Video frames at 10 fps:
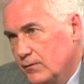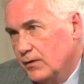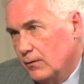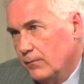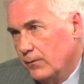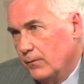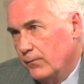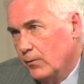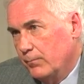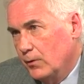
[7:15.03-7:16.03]
center for,
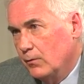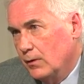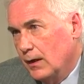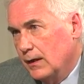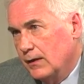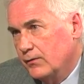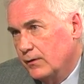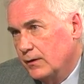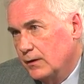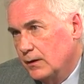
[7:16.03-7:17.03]
for Butte, I asked
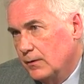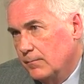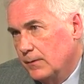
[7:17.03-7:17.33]
the, uh,